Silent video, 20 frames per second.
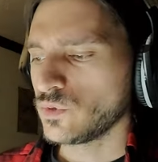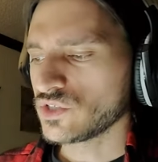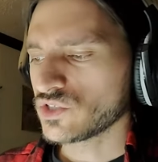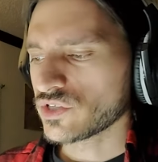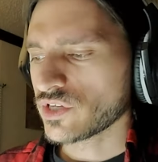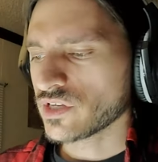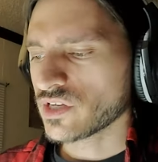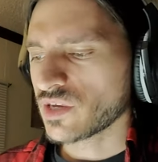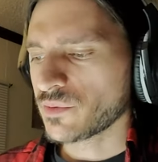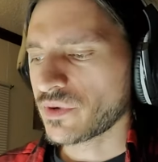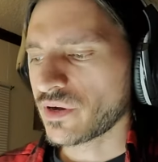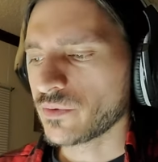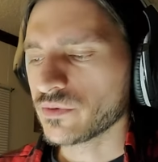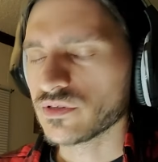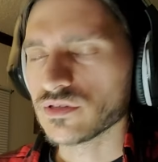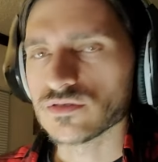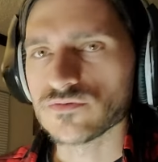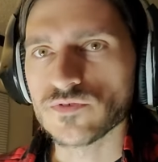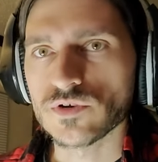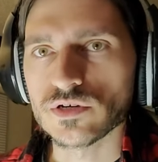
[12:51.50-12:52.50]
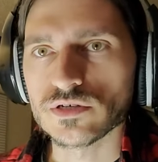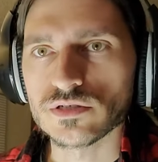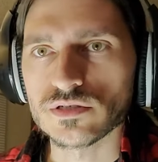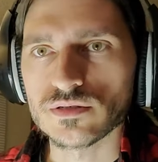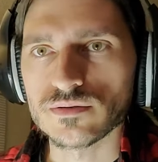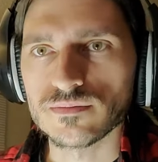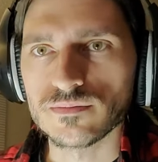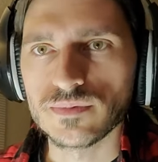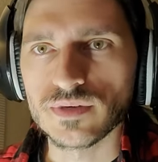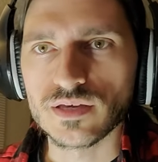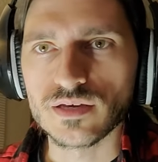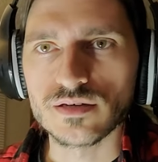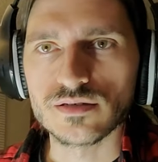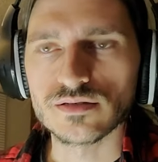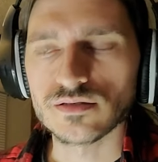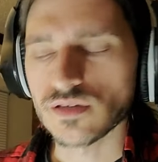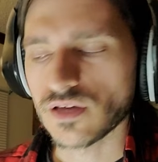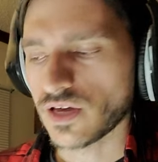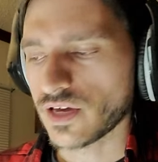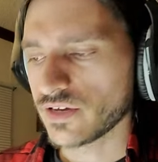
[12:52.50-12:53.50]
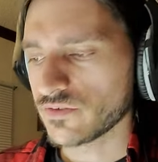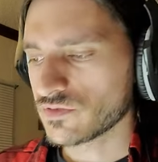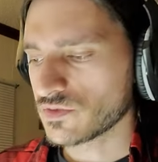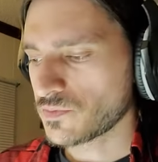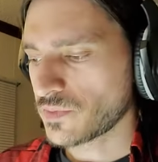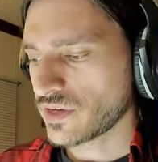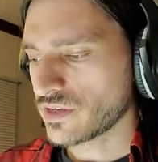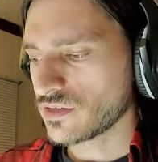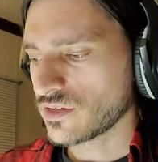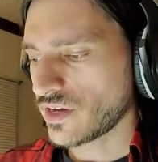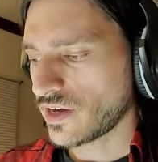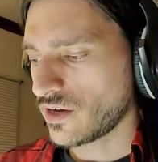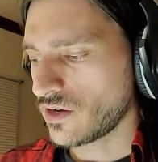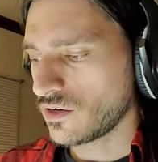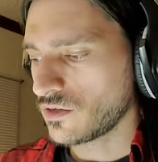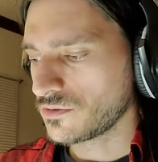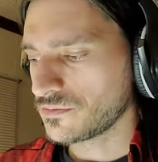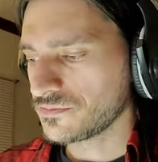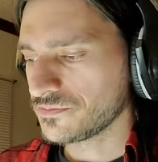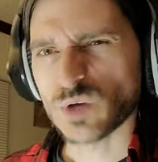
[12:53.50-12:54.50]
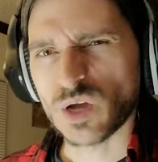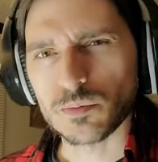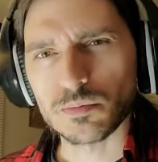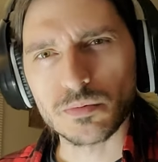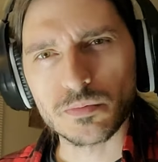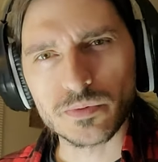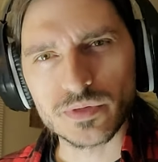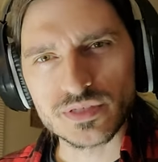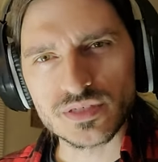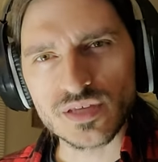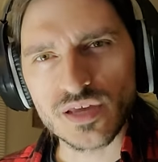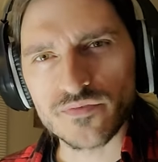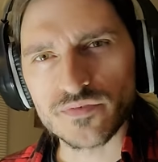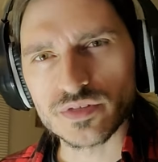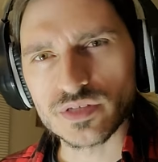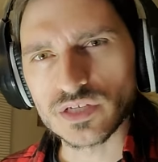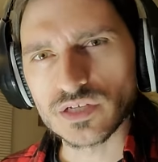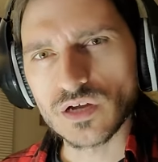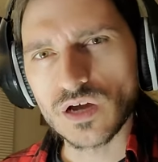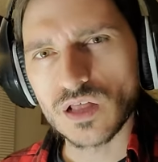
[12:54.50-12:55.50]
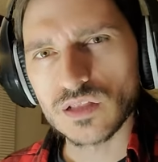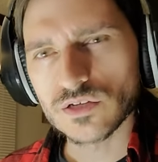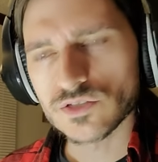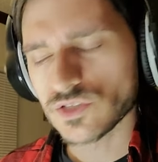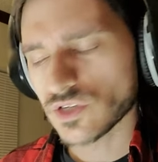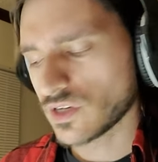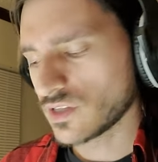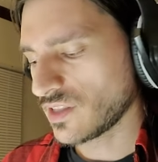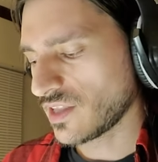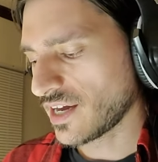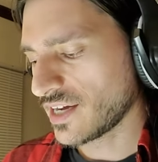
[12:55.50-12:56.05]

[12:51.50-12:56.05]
Wish they'd come out with this first because I have spent now probably $70 on